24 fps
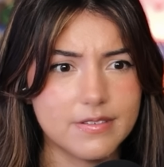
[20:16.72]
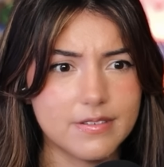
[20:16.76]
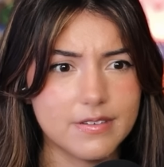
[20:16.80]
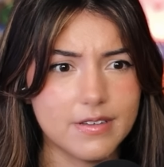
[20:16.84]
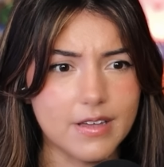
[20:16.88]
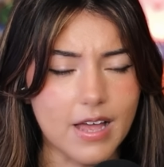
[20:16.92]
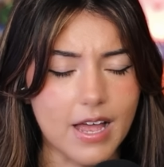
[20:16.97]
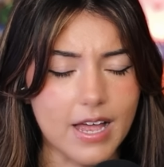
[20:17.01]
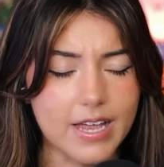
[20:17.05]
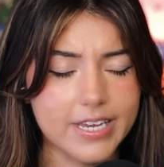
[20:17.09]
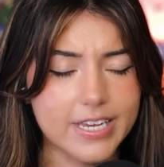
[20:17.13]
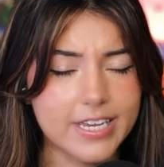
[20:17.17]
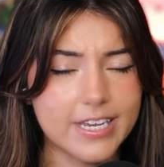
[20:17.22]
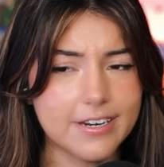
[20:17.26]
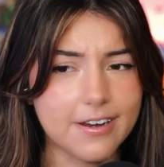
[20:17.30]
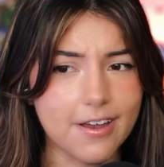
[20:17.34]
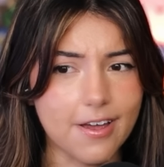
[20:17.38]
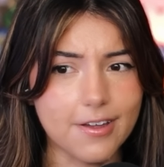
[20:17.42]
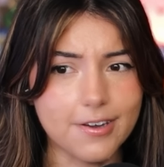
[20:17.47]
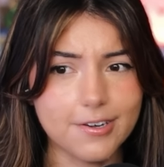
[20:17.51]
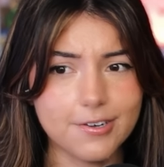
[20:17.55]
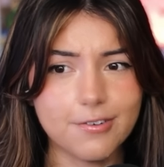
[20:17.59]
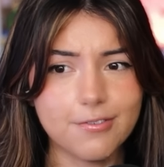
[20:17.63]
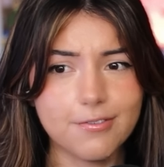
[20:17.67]
I can
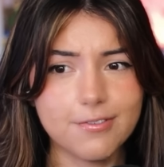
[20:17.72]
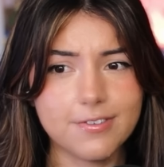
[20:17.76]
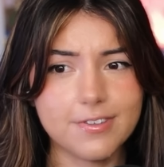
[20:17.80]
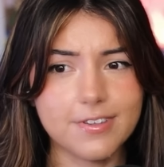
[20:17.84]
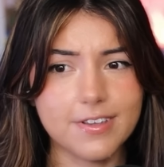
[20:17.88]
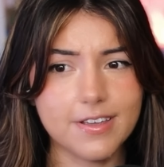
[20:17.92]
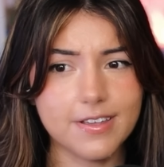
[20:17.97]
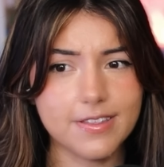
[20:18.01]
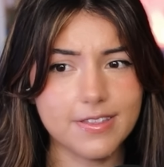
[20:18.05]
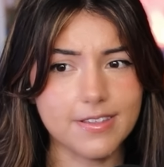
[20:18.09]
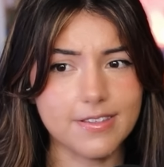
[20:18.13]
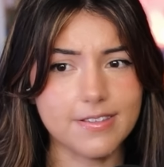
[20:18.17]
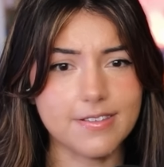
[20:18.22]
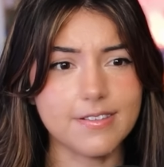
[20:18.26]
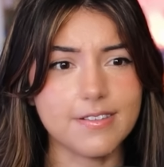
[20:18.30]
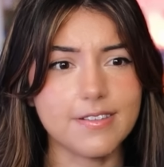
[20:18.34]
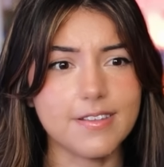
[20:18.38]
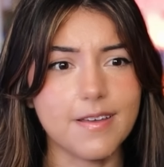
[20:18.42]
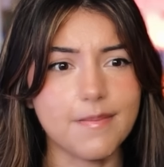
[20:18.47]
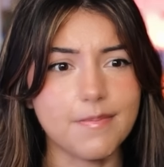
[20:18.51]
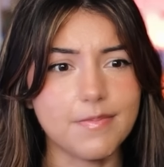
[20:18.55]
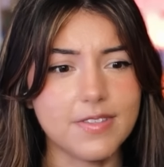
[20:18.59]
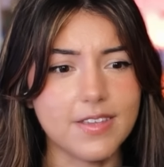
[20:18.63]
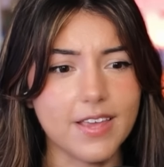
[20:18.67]
understand the
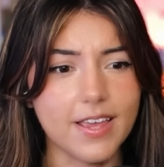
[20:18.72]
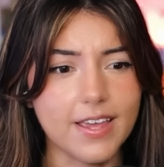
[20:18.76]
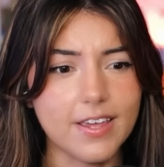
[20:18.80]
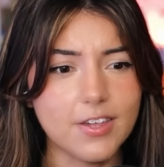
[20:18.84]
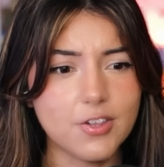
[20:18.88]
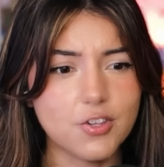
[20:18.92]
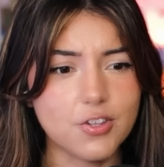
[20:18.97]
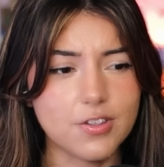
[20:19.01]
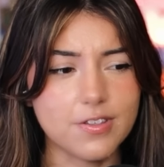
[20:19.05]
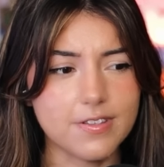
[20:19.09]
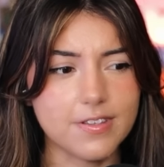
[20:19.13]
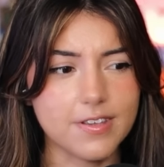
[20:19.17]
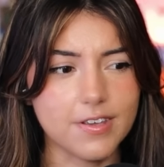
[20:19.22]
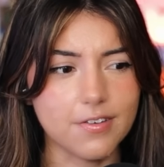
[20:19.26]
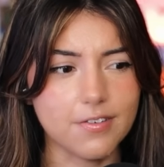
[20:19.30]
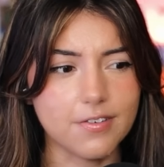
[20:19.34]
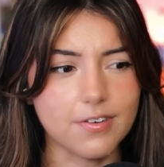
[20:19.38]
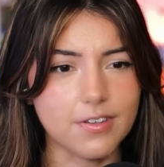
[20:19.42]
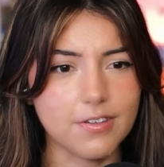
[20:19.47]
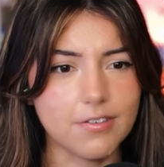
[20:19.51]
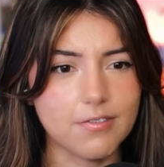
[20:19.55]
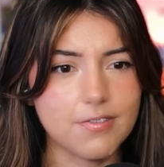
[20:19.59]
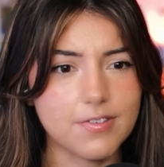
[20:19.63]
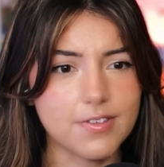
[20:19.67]
temptations here
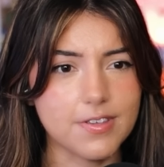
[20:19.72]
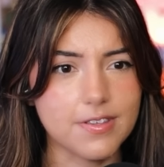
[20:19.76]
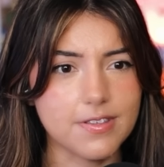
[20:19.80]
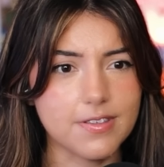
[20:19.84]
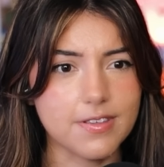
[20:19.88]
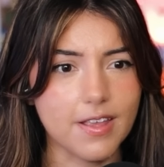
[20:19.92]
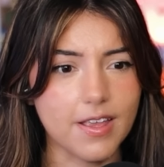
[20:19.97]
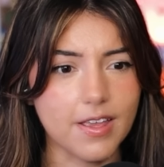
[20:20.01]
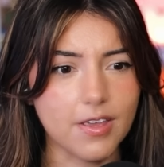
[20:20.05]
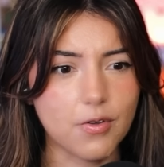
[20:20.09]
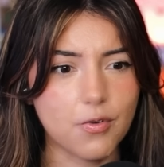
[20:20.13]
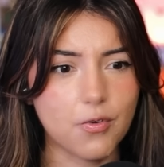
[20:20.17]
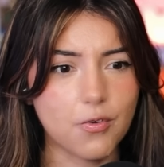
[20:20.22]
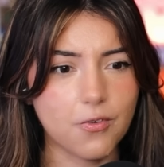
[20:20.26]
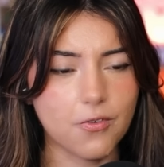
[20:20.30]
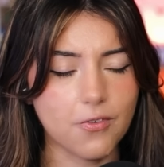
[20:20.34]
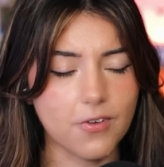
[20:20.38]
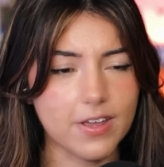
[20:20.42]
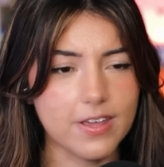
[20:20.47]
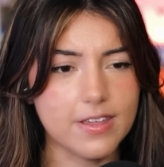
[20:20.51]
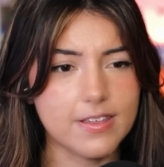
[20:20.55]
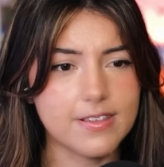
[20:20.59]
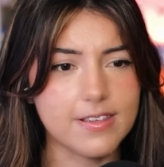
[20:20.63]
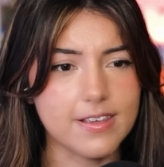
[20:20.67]
to use this like
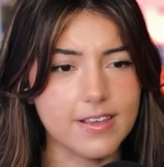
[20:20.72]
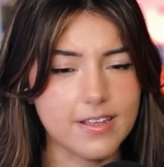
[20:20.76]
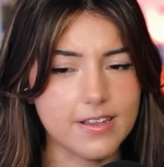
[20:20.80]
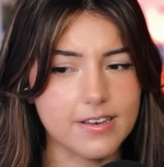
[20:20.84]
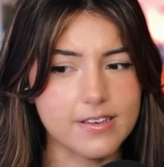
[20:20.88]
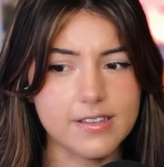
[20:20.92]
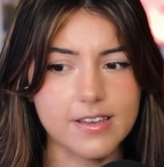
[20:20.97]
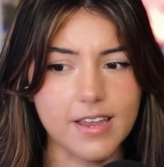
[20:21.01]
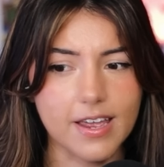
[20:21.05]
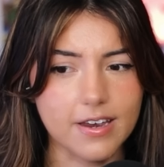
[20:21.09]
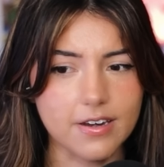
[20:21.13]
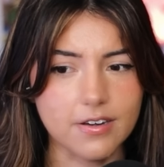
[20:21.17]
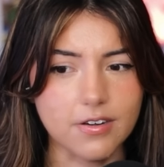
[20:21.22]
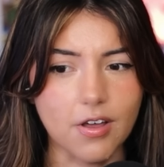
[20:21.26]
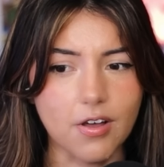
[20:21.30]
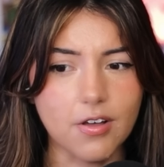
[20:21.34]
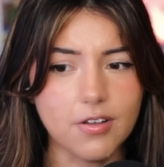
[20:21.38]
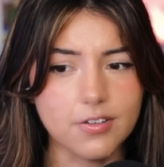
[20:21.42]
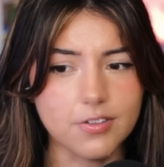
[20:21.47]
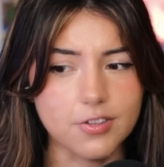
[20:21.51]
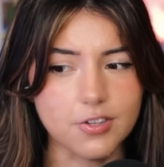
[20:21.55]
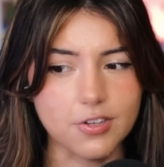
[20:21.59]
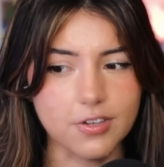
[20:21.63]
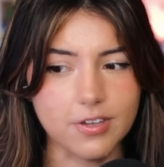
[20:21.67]
crazy
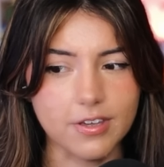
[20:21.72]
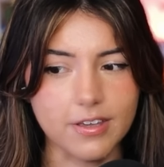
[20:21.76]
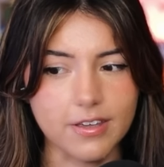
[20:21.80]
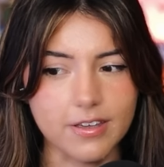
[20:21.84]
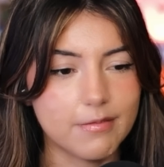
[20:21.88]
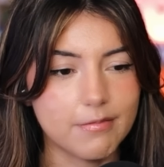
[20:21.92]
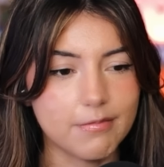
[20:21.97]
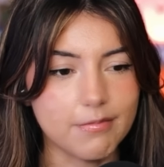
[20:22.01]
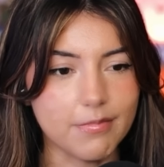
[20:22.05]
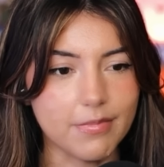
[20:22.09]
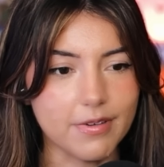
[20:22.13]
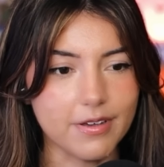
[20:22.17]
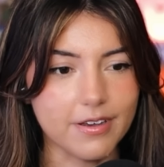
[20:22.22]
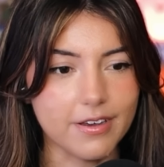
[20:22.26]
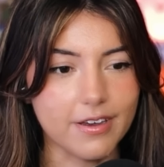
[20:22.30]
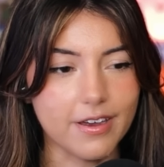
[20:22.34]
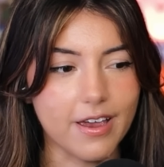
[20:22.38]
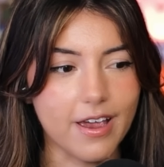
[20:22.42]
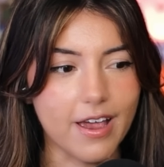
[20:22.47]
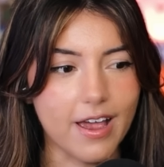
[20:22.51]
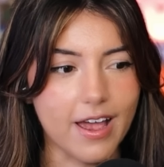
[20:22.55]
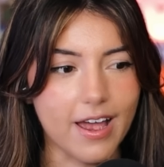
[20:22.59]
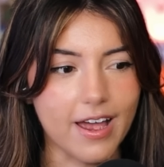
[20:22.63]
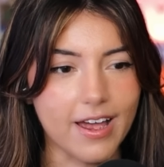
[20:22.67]
technology,
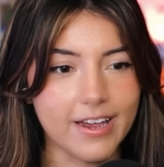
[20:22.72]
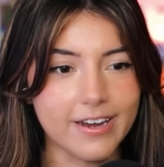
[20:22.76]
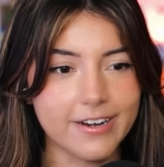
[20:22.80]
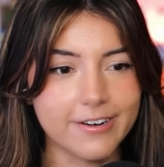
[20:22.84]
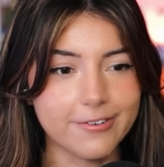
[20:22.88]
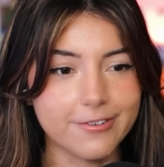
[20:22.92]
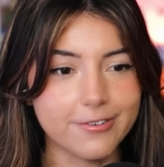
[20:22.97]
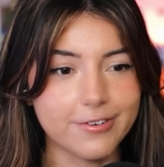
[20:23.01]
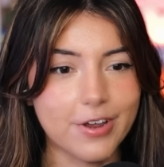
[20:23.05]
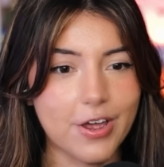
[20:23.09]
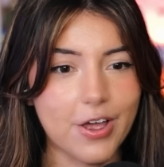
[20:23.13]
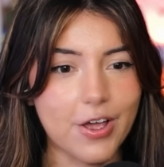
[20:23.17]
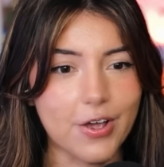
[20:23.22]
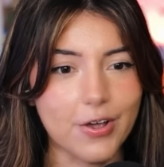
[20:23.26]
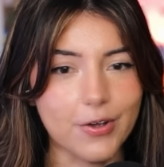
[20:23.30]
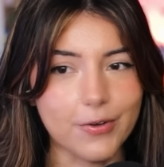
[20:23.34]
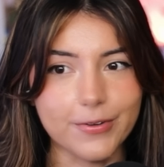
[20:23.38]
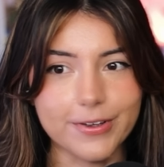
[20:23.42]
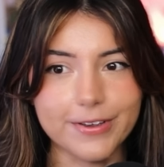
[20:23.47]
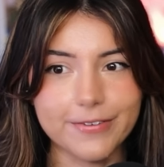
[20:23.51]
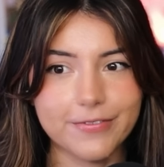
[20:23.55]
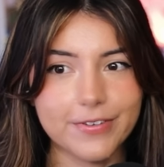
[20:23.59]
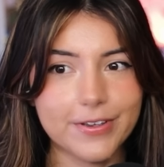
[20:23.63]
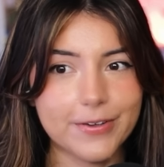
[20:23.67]
but I don't
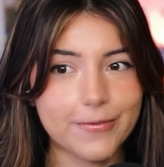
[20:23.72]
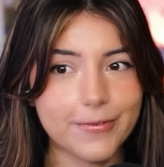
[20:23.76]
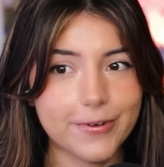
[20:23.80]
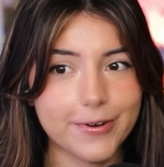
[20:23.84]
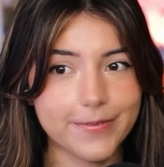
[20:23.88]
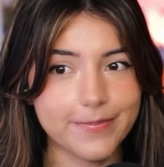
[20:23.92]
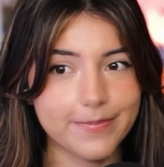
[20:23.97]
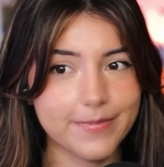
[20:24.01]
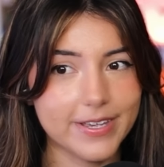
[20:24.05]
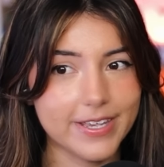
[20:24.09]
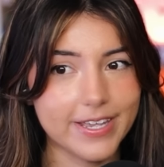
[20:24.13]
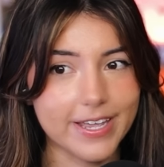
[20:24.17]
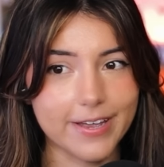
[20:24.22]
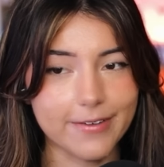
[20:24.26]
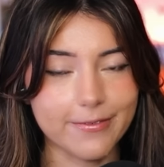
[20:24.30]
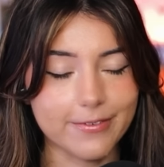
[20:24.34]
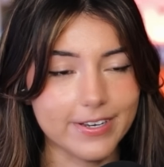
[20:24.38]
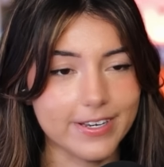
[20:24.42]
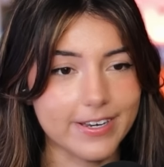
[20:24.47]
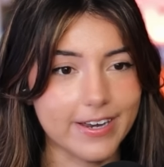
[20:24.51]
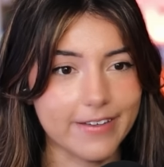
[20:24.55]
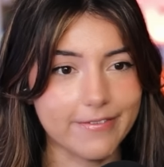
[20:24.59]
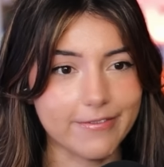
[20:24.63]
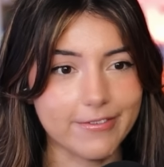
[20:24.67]
know. If it were me, I
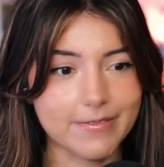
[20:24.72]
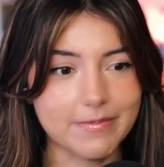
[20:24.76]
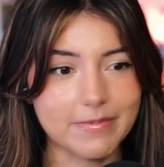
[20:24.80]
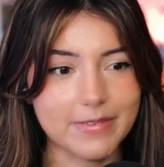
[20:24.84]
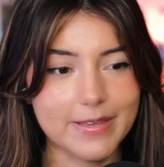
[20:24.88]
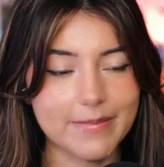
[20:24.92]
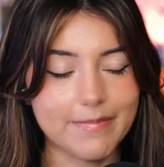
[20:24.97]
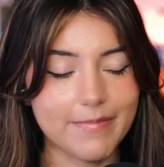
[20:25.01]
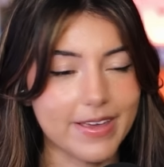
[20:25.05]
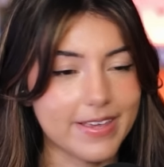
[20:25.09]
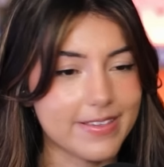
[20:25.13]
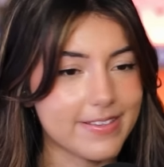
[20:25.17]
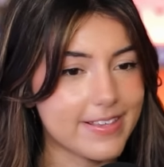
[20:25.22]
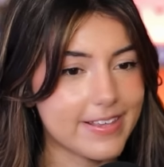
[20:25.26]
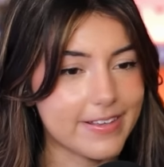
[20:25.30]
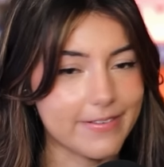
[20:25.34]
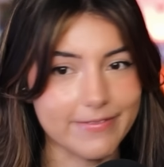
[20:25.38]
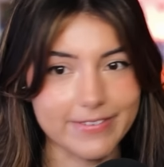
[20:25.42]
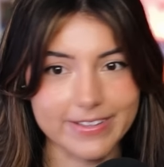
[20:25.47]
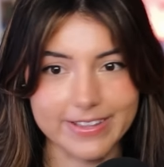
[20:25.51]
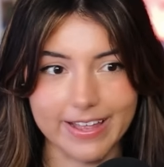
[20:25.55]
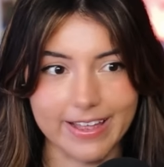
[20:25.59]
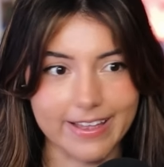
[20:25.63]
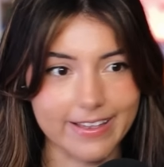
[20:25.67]
would never be
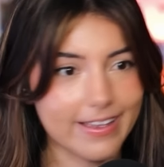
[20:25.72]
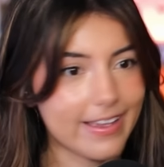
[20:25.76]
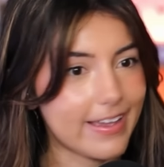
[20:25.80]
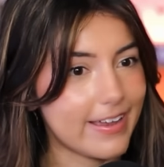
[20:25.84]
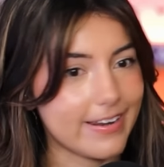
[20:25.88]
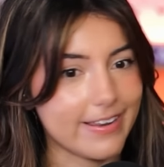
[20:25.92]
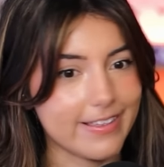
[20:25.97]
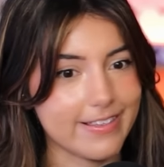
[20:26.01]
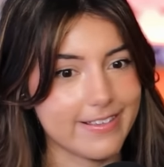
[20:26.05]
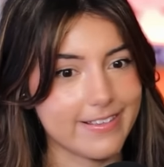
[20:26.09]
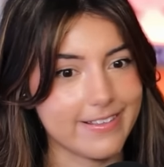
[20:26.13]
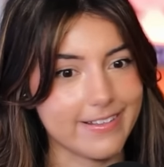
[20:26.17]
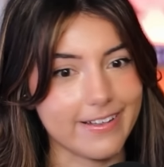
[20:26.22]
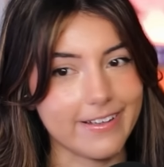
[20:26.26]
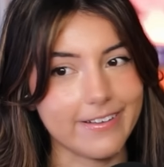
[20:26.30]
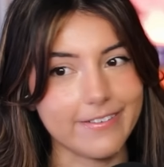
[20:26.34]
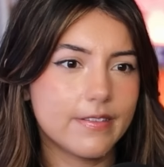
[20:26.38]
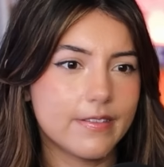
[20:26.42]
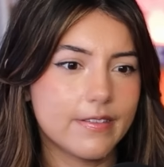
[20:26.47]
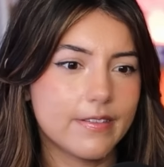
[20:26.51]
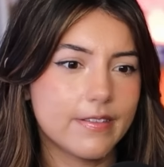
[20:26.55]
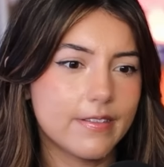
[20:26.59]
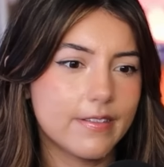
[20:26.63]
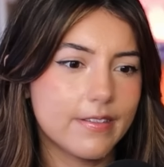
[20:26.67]
messing with that kind of
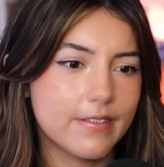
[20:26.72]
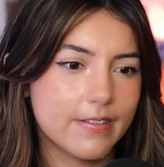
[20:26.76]
stuff.